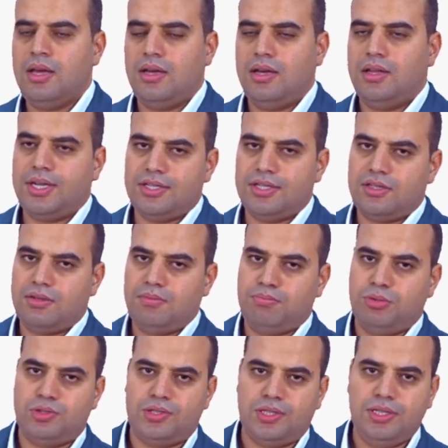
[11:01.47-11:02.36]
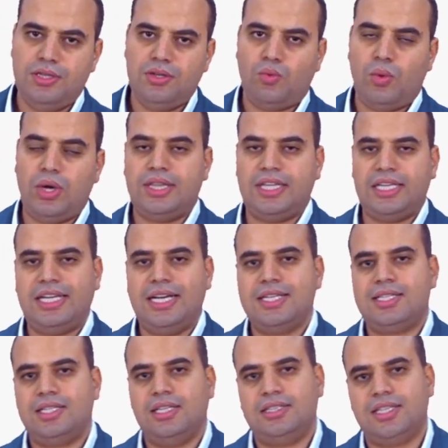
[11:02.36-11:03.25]
that is put in. While the
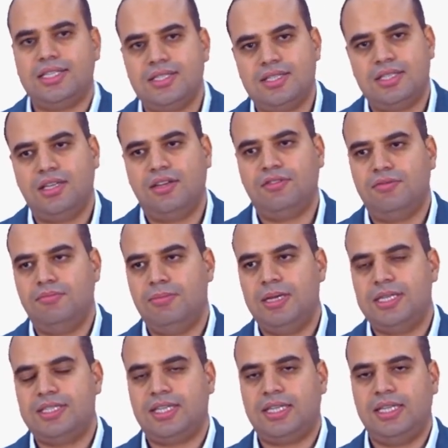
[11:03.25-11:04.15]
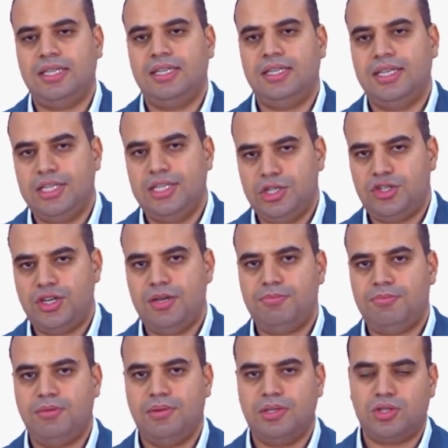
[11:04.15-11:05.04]
gas, it doesn't have basically any
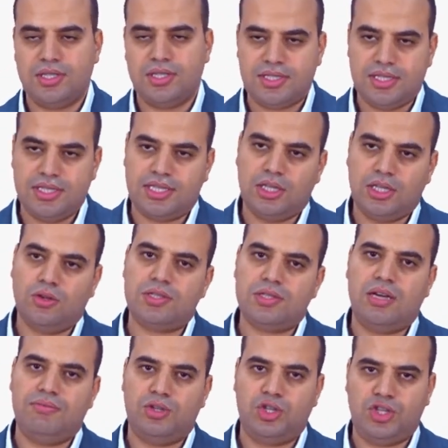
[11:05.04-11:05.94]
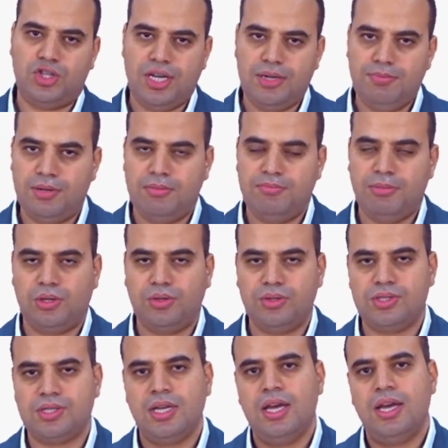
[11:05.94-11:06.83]
shape. It cannot have a shape
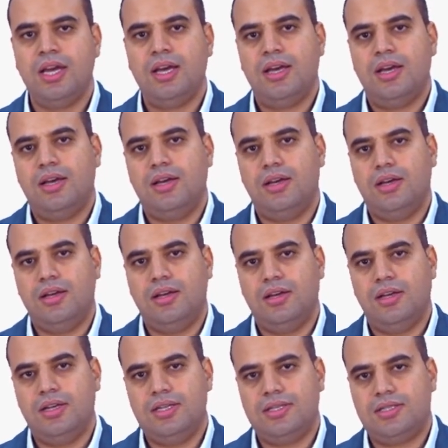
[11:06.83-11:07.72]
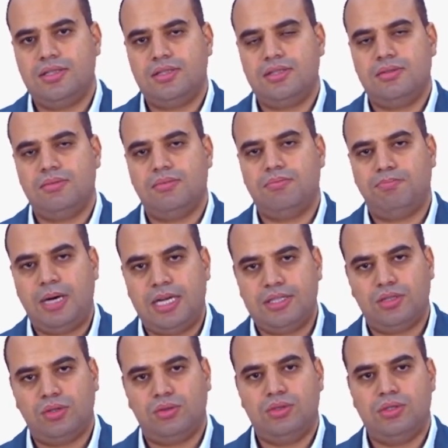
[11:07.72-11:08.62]
because its
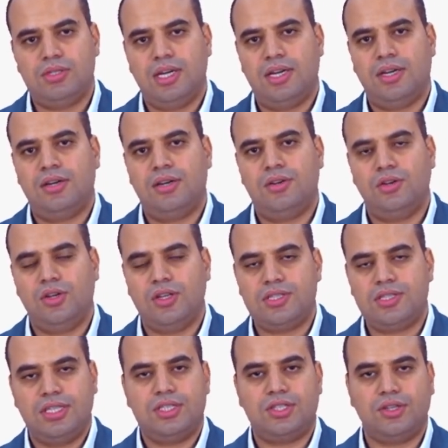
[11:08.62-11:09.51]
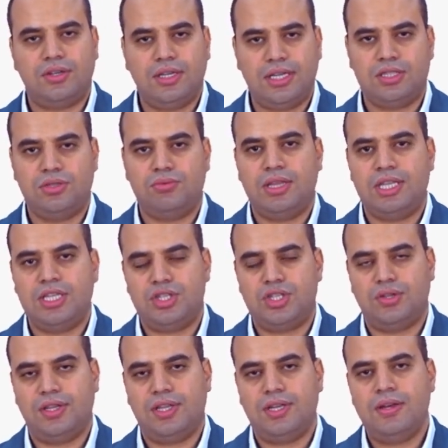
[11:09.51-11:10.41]
particles are not interconnected with each
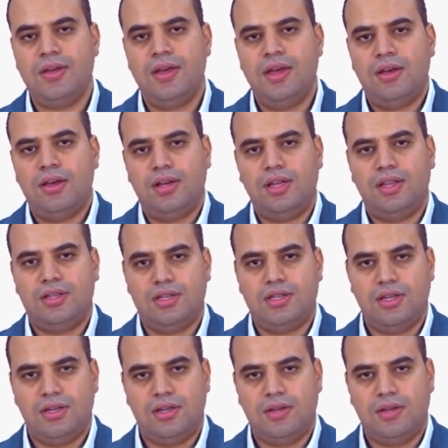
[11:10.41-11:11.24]
other, and